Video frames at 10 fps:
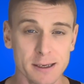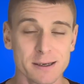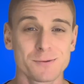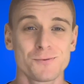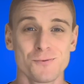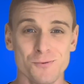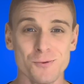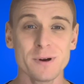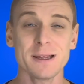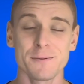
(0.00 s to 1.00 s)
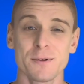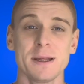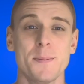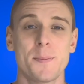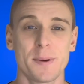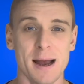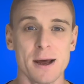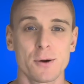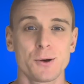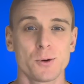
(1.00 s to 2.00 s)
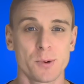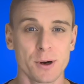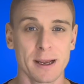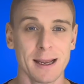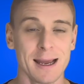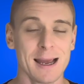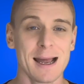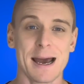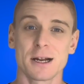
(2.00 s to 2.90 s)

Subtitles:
is really, really bad on your body. And it's